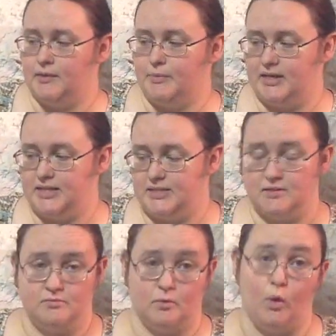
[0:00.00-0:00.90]
but it is
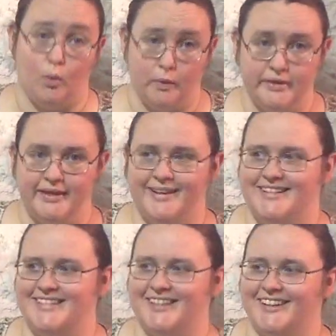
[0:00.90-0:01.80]
old and
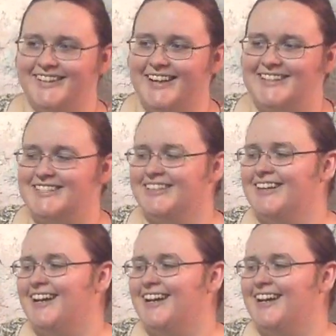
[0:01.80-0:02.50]
it's in our collection.